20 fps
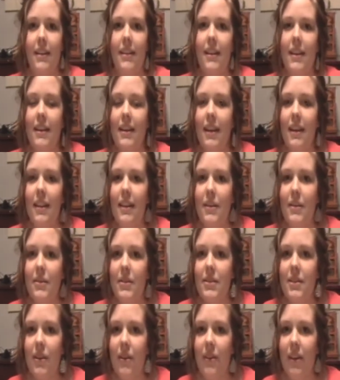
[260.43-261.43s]
Like nothing
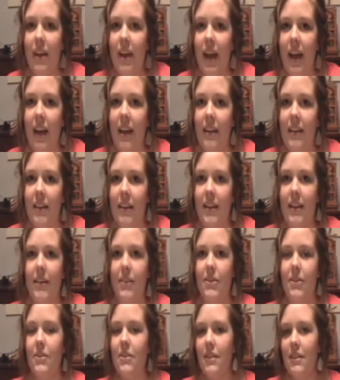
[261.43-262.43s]
was going on. Like
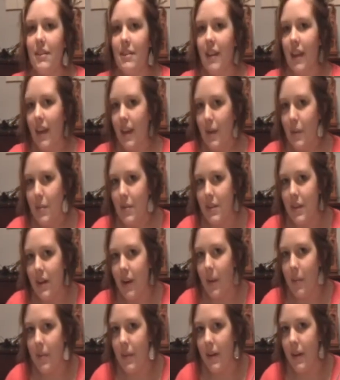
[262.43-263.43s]
he knew there's a hamster
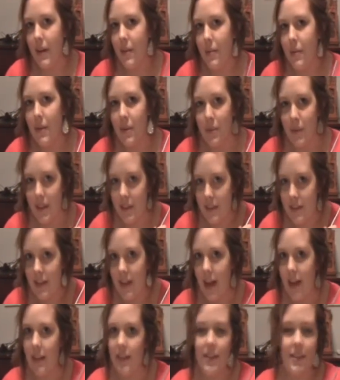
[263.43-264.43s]
up there, but the wheel's
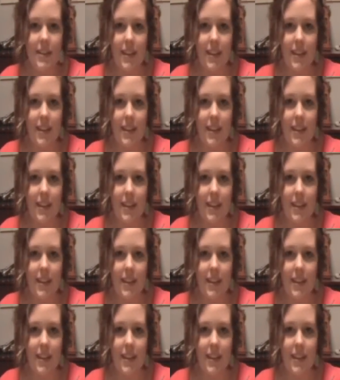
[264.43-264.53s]
not